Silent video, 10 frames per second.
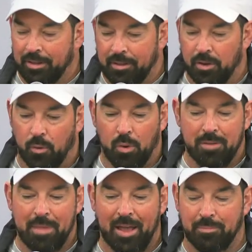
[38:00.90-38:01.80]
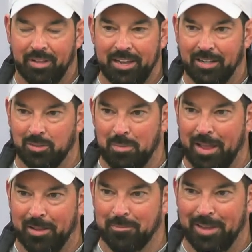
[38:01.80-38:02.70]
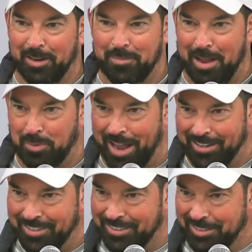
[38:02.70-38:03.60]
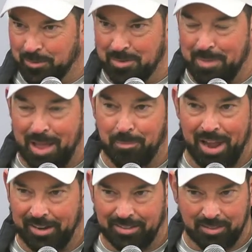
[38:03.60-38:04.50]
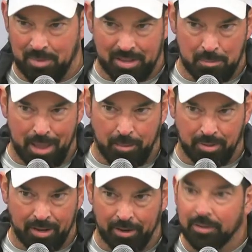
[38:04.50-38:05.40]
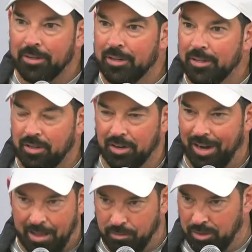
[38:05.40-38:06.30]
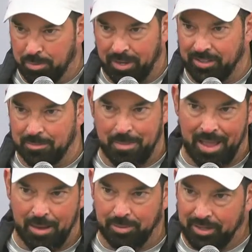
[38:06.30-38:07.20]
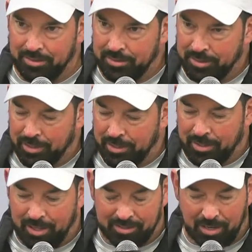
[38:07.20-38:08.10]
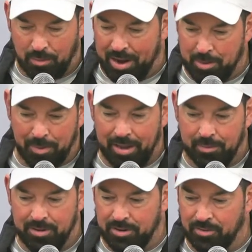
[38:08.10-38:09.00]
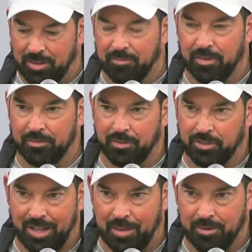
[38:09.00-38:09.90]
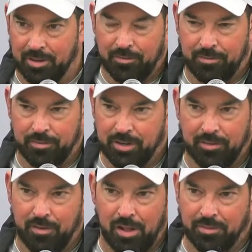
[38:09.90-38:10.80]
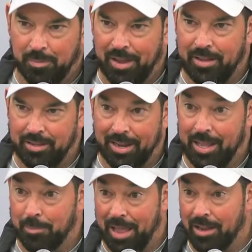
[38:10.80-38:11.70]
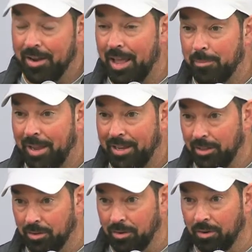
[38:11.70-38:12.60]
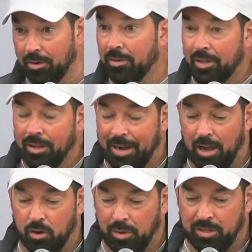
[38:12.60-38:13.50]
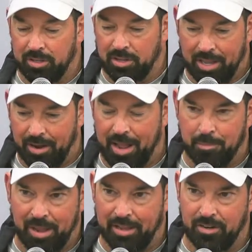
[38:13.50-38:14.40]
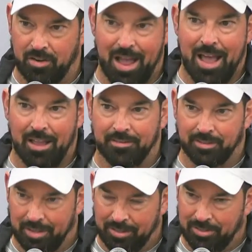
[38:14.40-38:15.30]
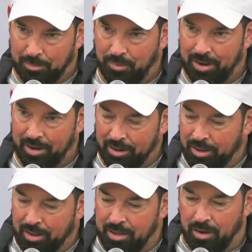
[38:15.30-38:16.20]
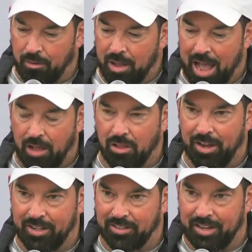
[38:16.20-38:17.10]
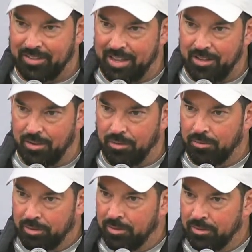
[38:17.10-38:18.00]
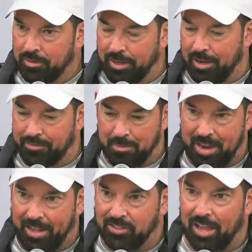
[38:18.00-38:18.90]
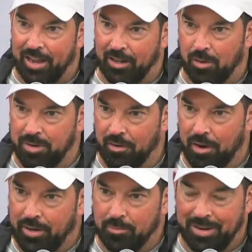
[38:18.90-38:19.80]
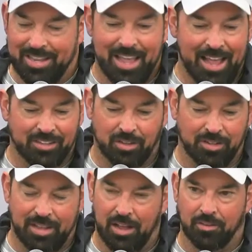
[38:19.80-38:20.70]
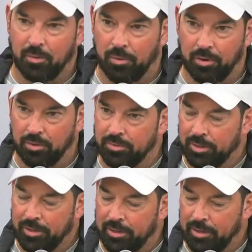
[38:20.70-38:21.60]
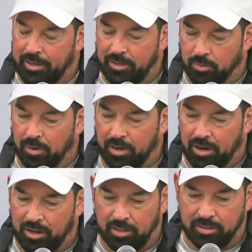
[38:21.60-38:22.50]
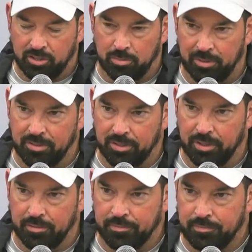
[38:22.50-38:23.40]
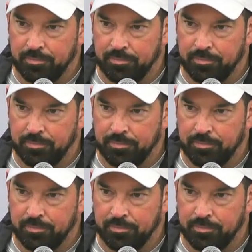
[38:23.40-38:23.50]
you know, one bad play doesn't make it a bad practice, and one bad practice doesn't make you a bad player. You're going to have good plays and bad plays. It's like riding a bike. When you do something for the first time, you're going to fall off the bike. You got to get back on that bike and learn. And how quickly you get on that bike and drive is going to separate, you know, how long it's going to take you from the next guy to go be great. But he has all the talent in the world, and he's working hard on that discipline and skill.